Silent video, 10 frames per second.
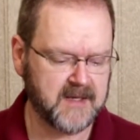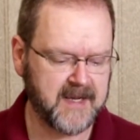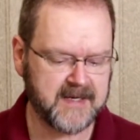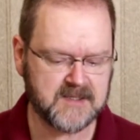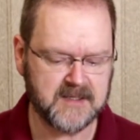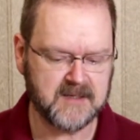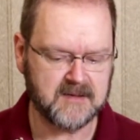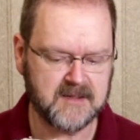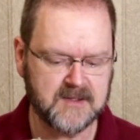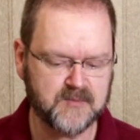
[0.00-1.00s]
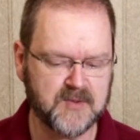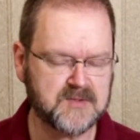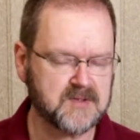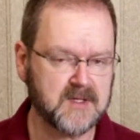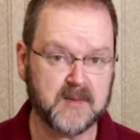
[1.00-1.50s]
Actually, these
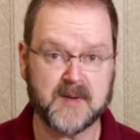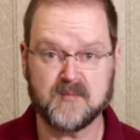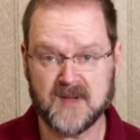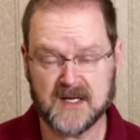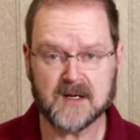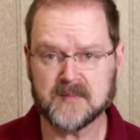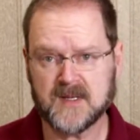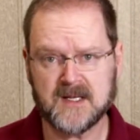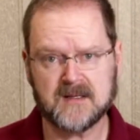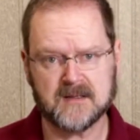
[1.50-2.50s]
boots are a little bit big on me.